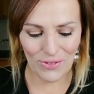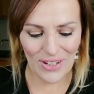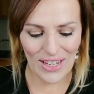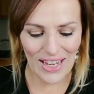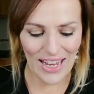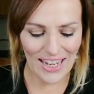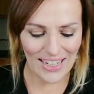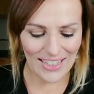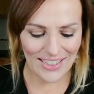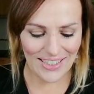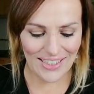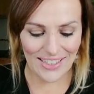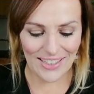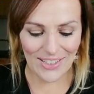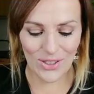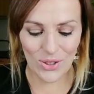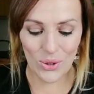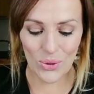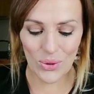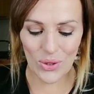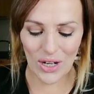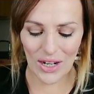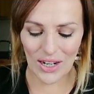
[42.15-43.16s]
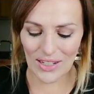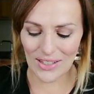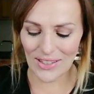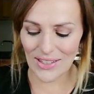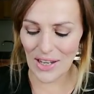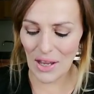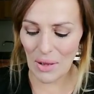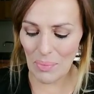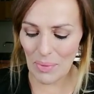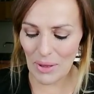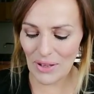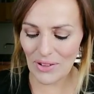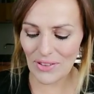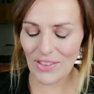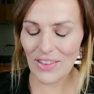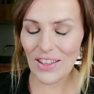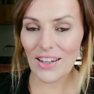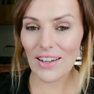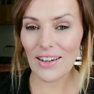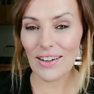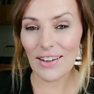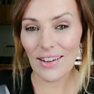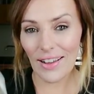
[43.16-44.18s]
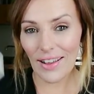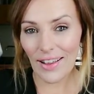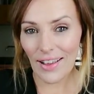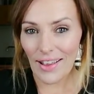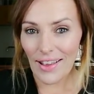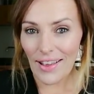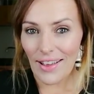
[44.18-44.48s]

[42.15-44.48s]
Yes, there's two cards hop out there.